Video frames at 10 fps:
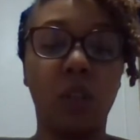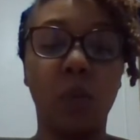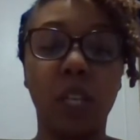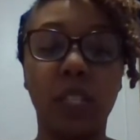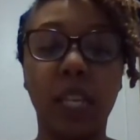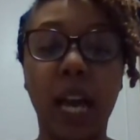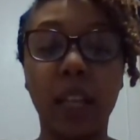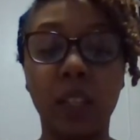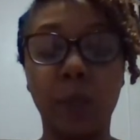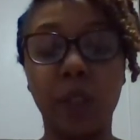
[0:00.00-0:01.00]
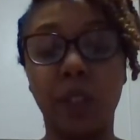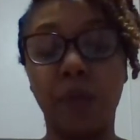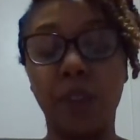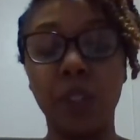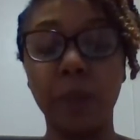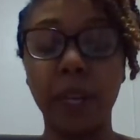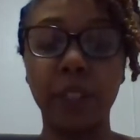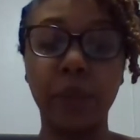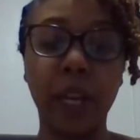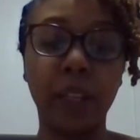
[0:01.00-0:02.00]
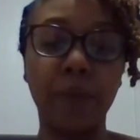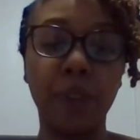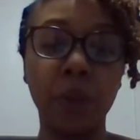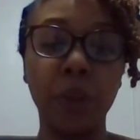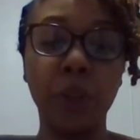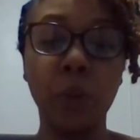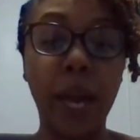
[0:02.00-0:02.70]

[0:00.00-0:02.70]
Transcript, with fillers: We can see how this person feels about you, how they view you,